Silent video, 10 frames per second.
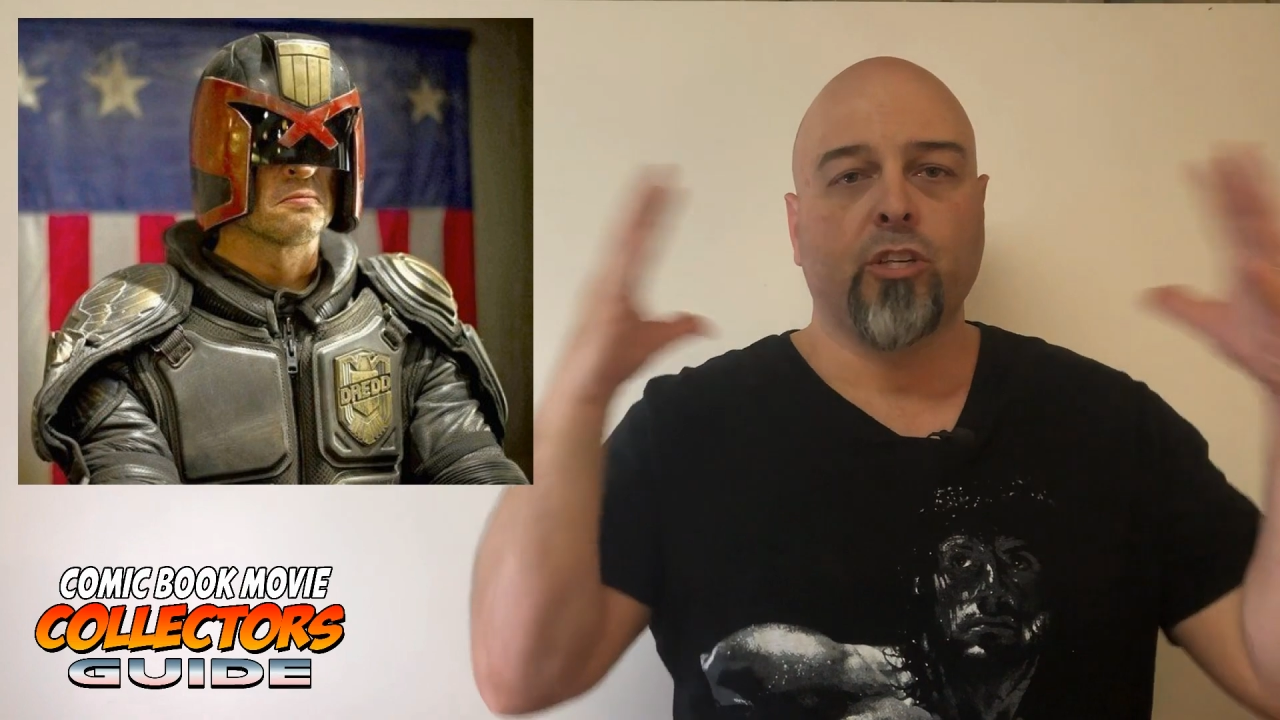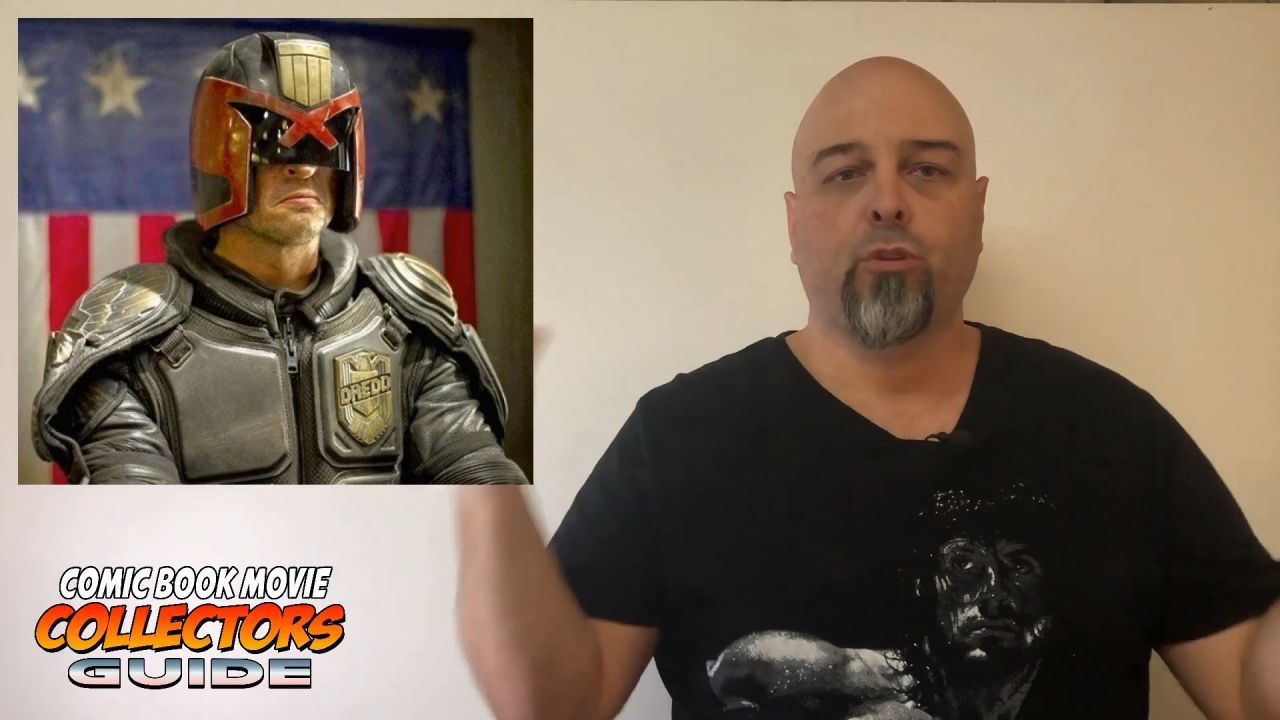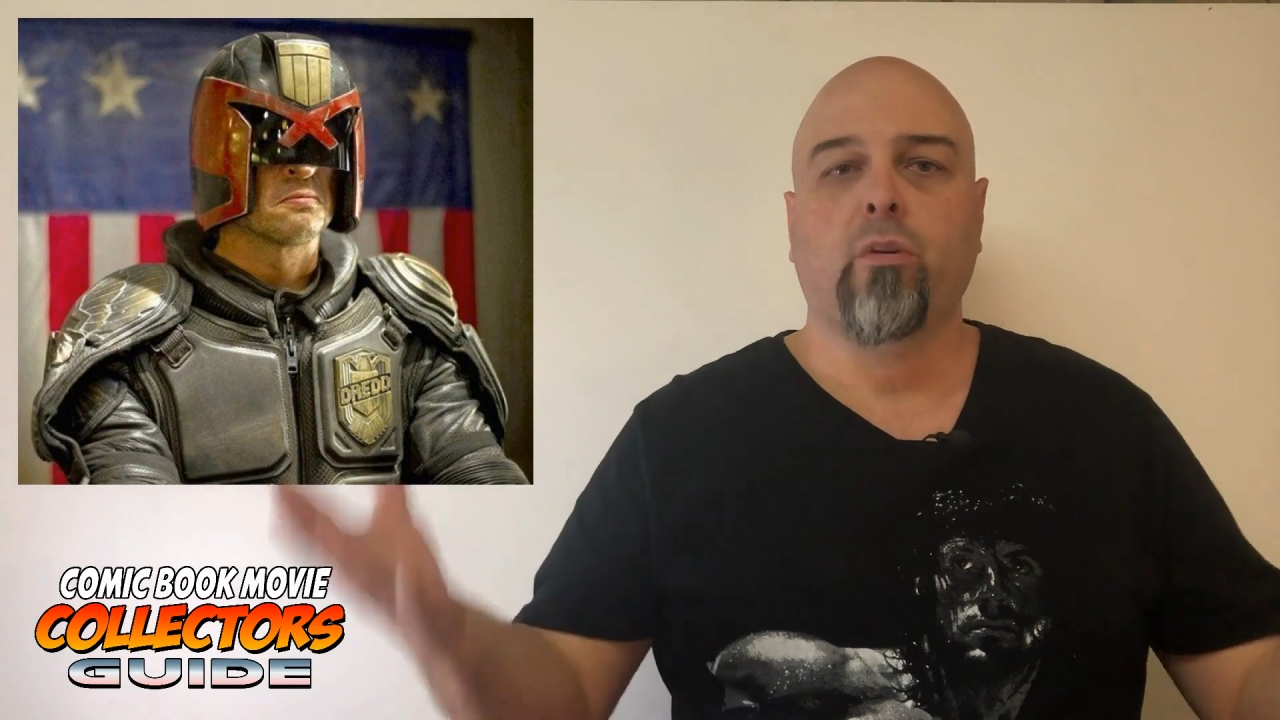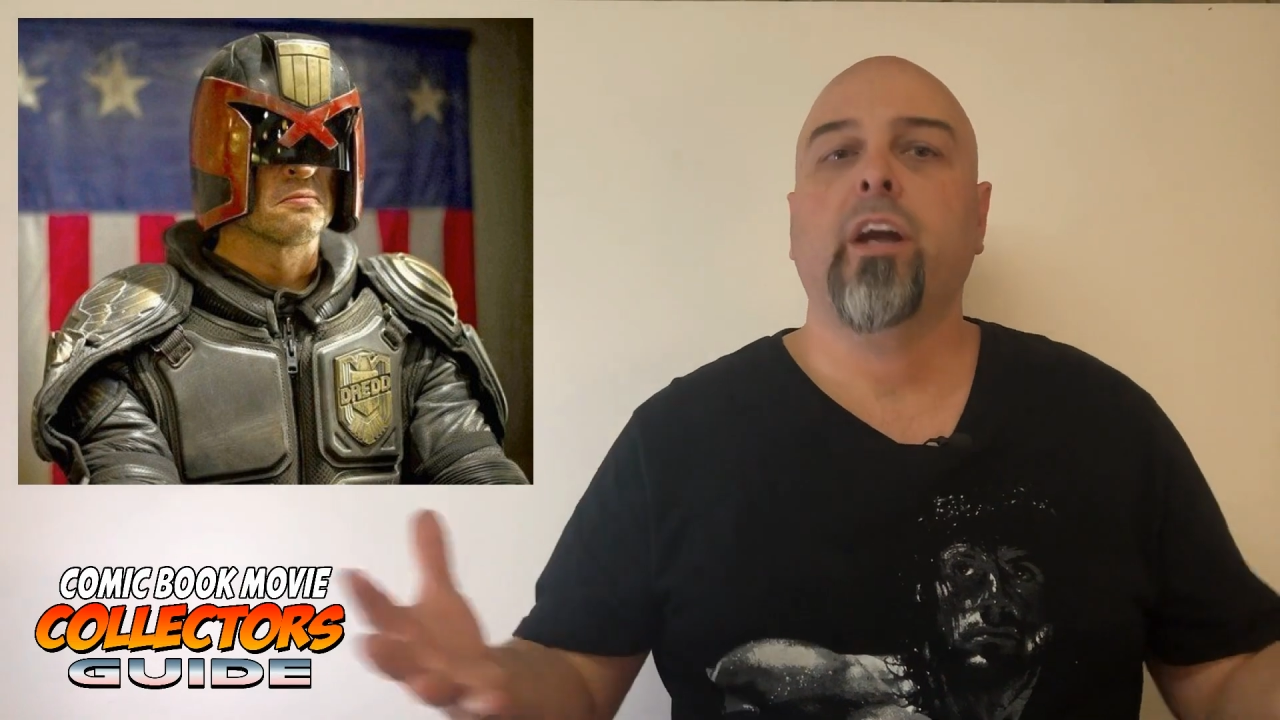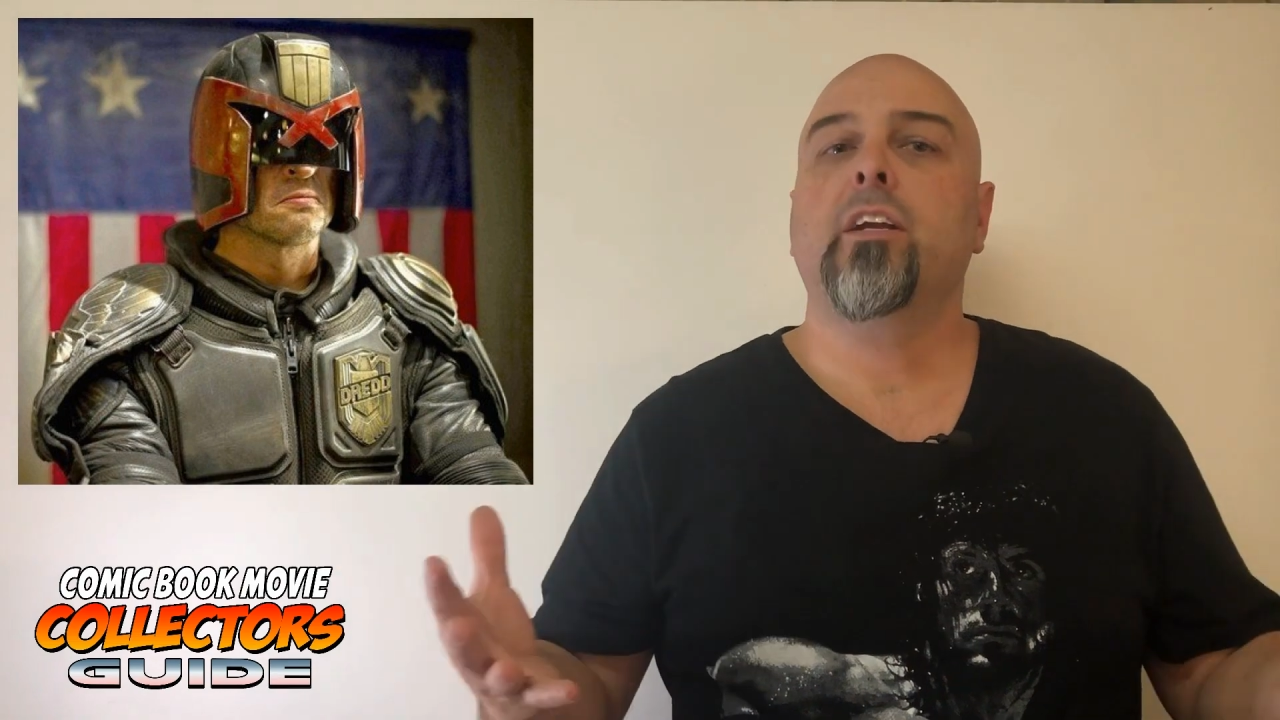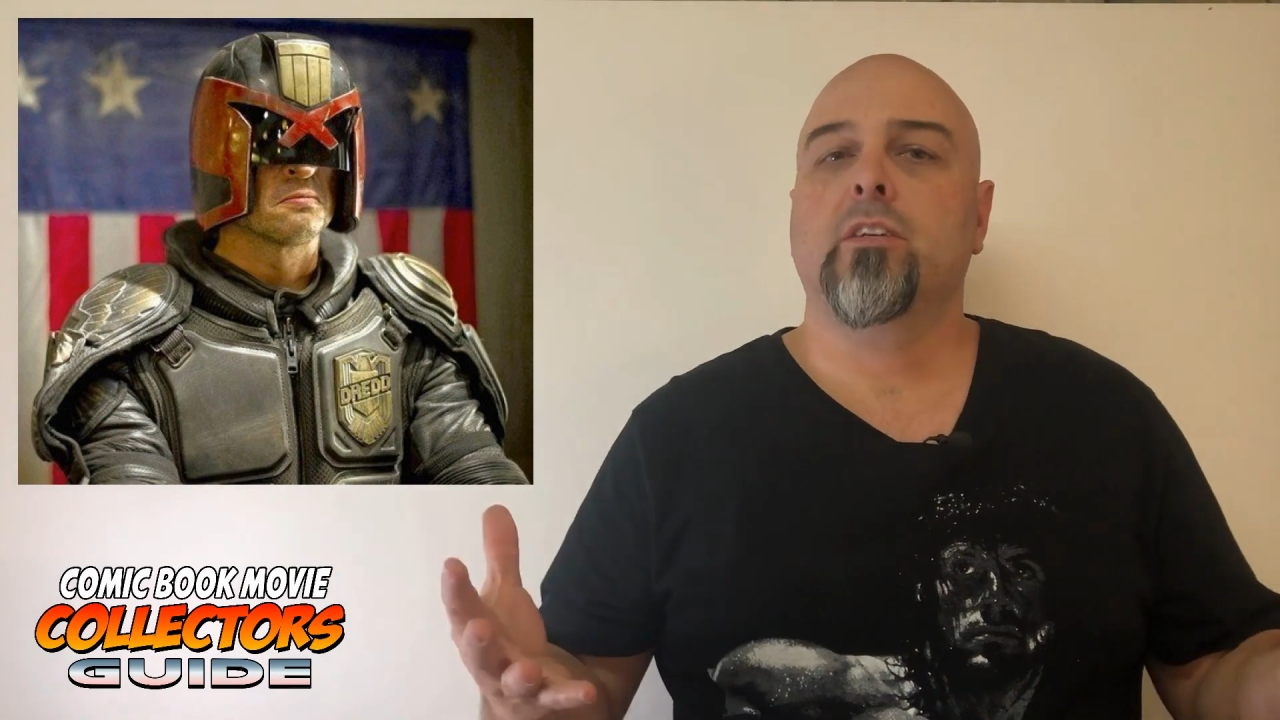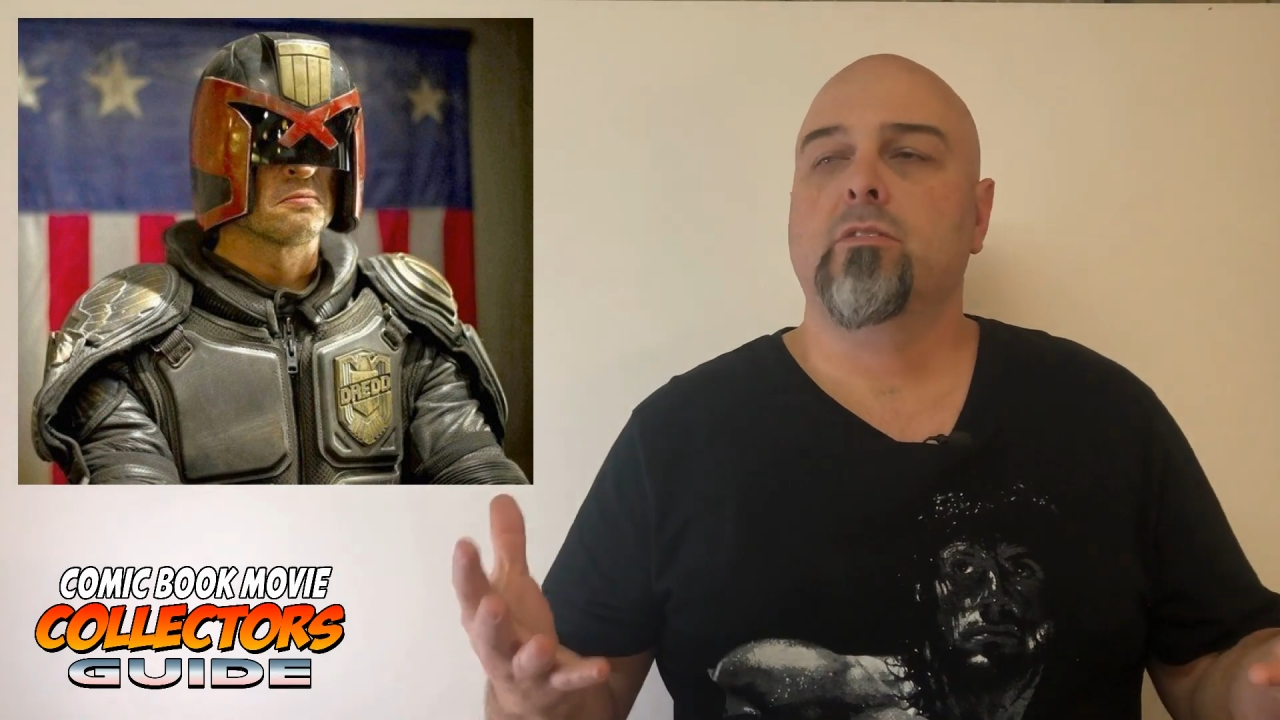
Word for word: a great